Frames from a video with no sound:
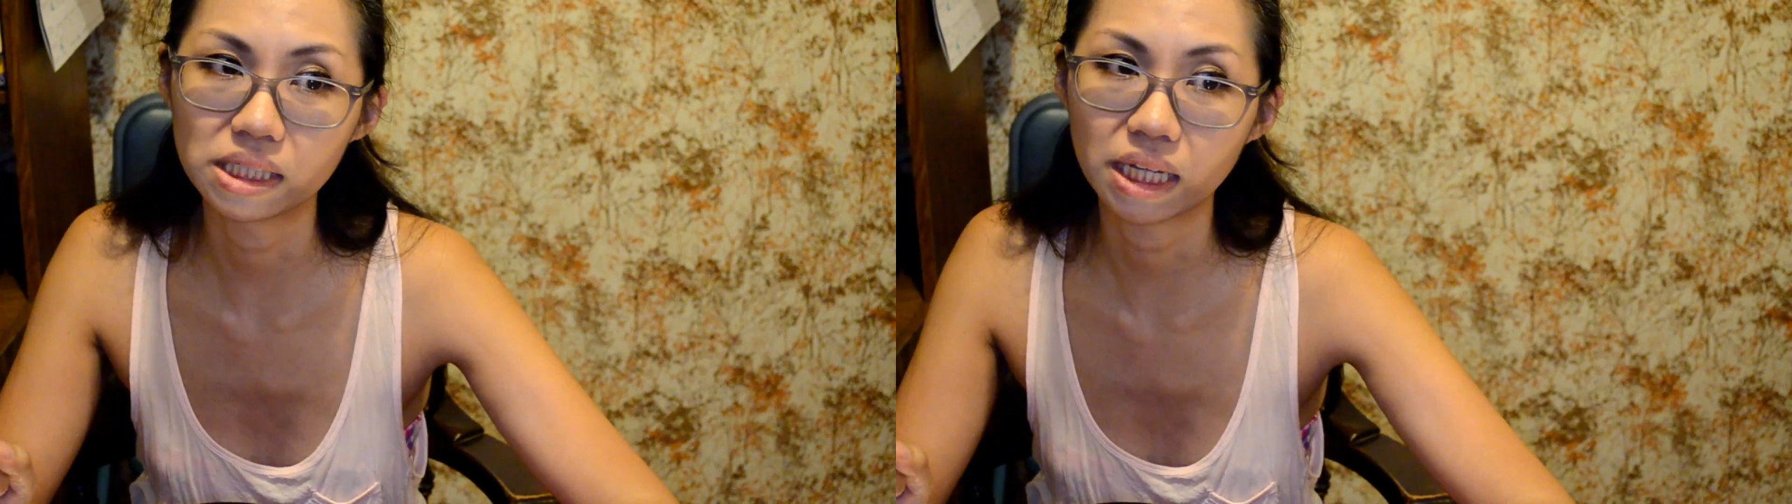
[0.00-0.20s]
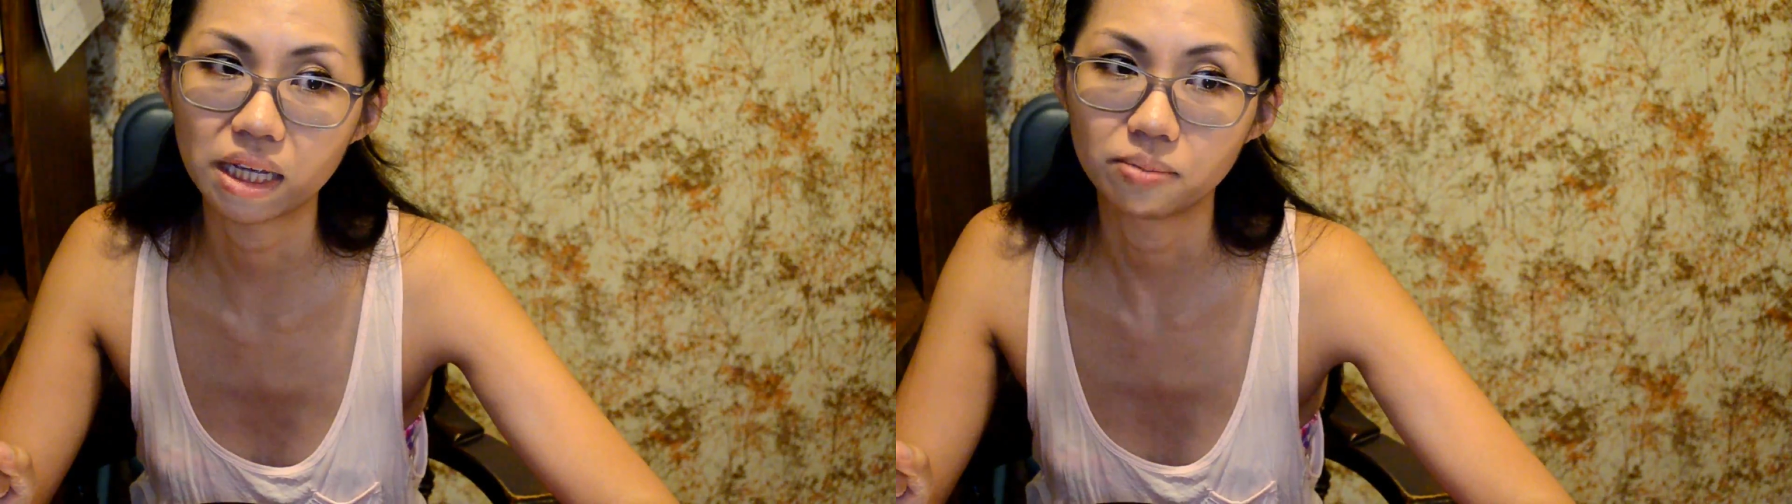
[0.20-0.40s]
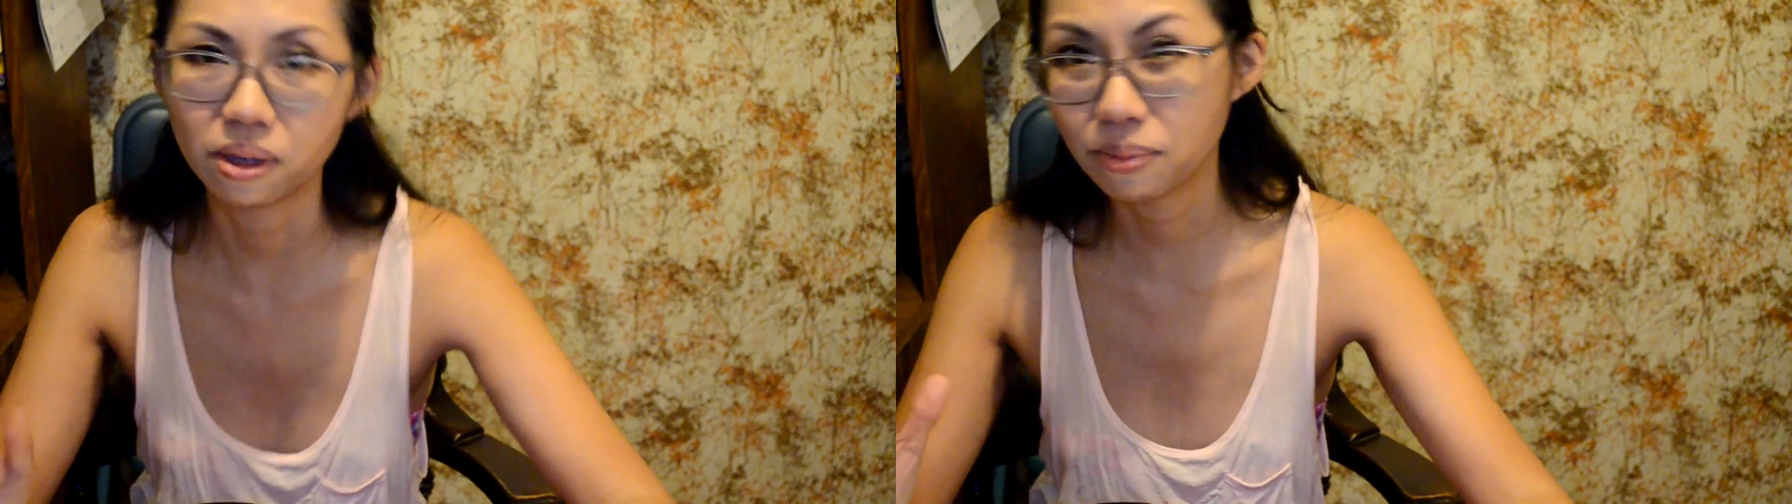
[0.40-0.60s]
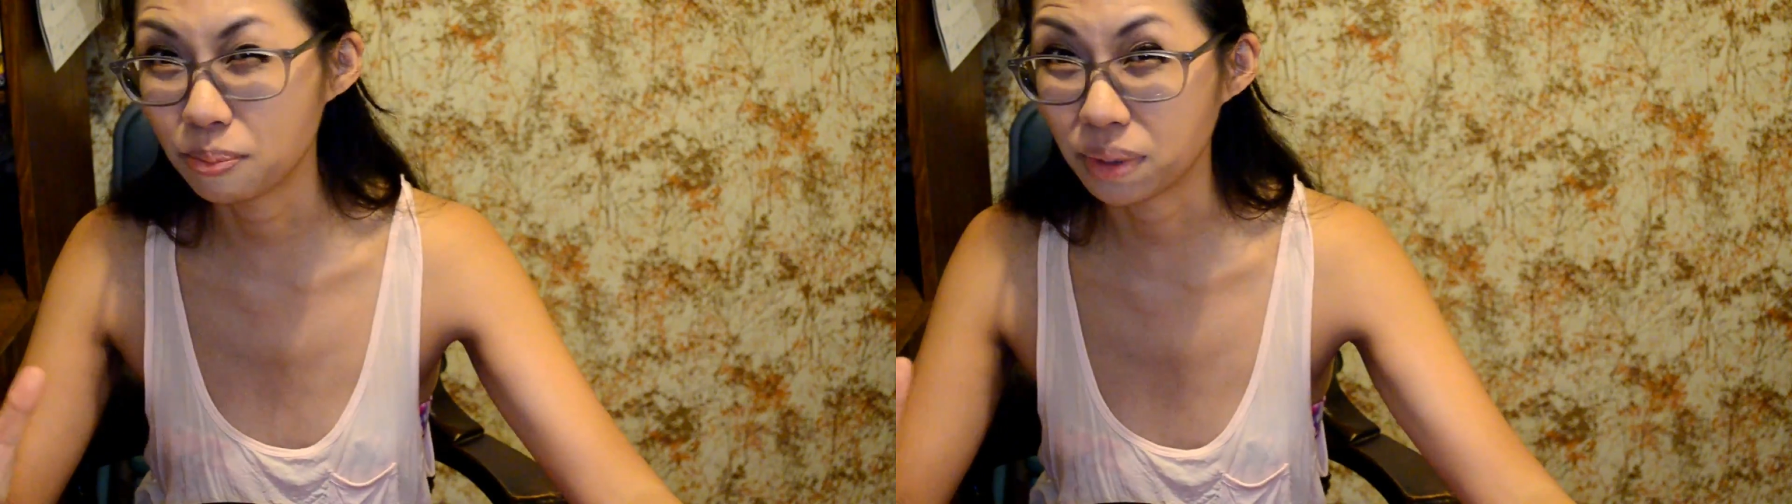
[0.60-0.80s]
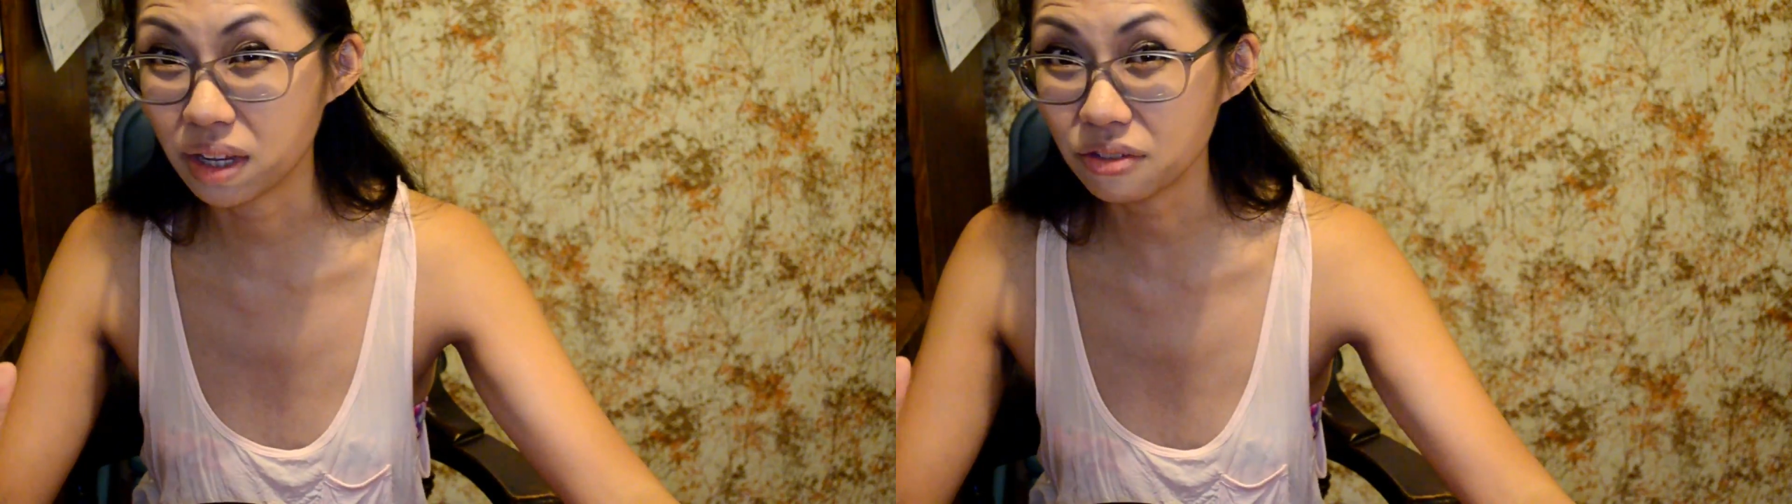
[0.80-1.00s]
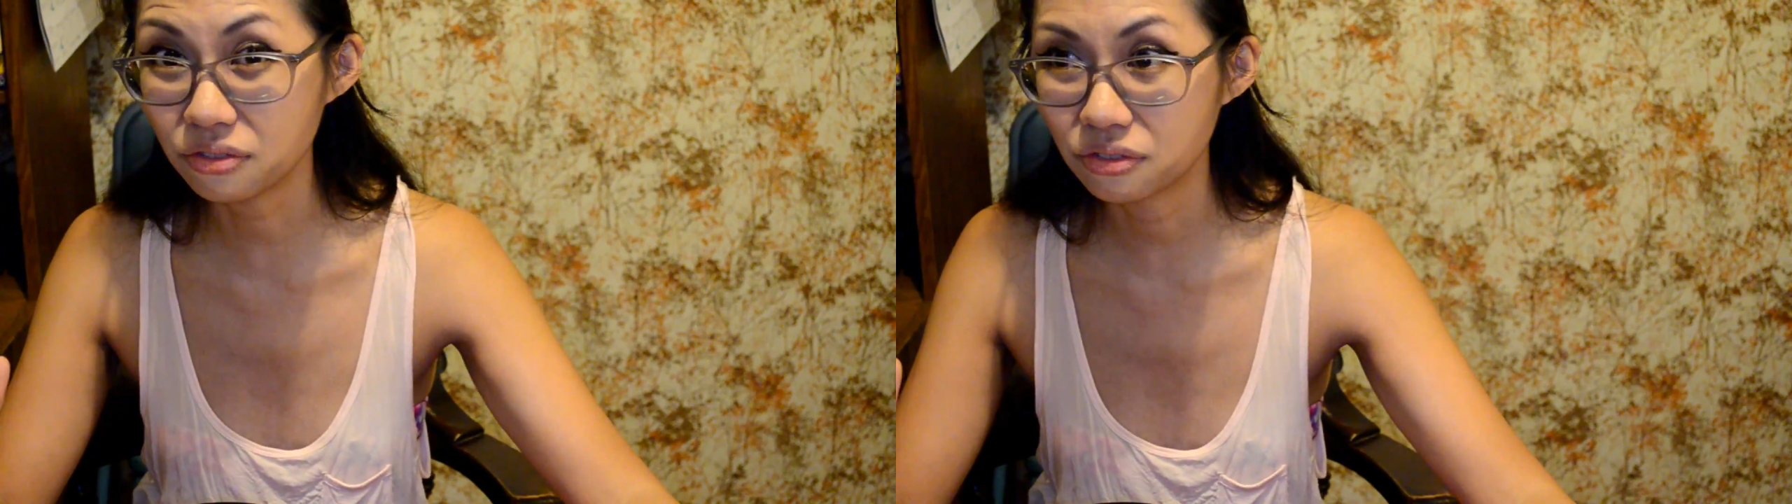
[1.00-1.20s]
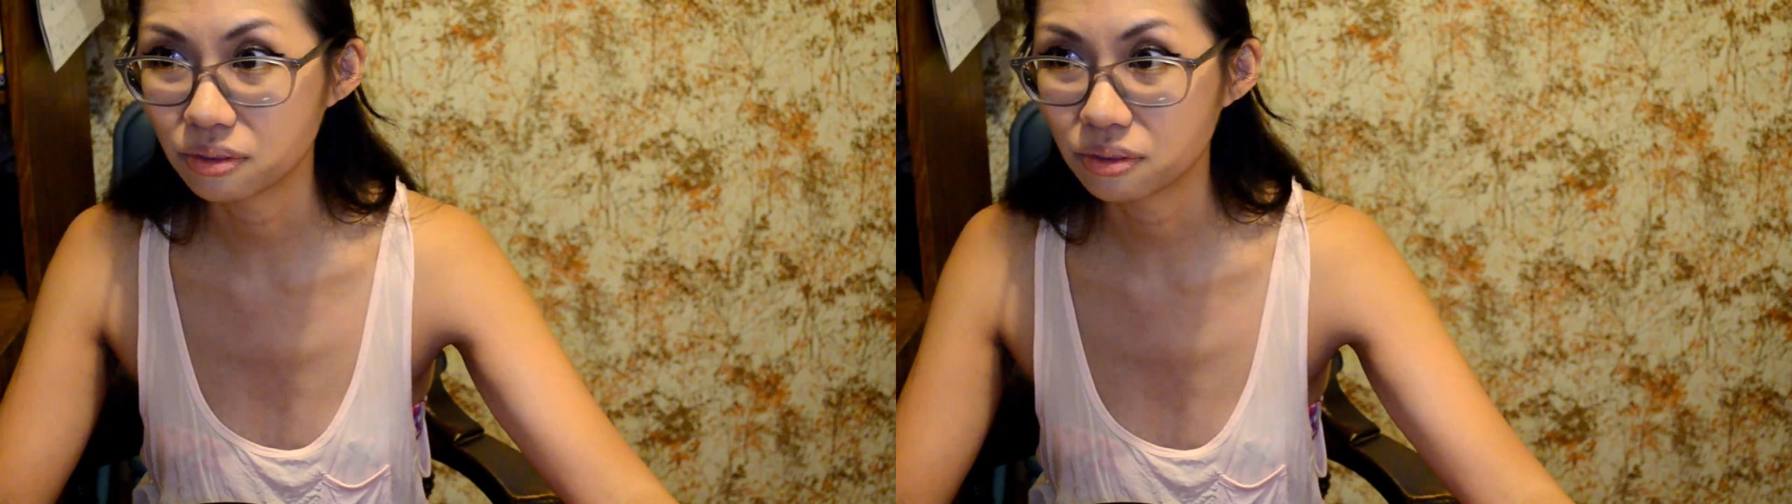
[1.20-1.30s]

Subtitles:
say. Maybe beef?